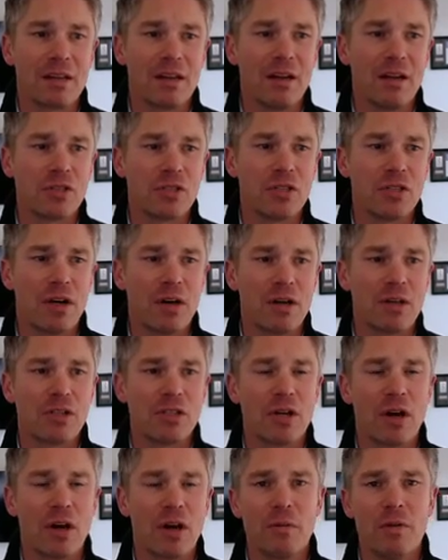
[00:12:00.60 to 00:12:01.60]
And I'll share a
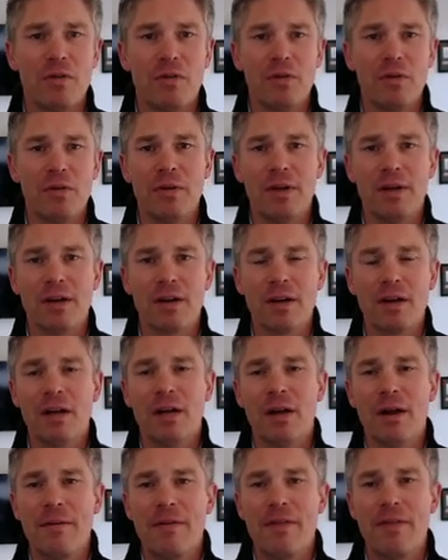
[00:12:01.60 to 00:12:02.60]
chart with you here
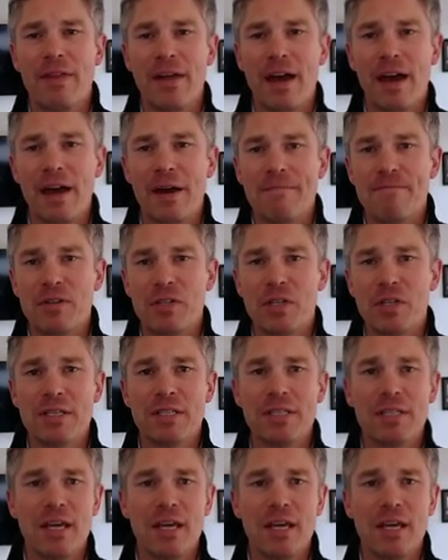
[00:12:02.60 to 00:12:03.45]
that just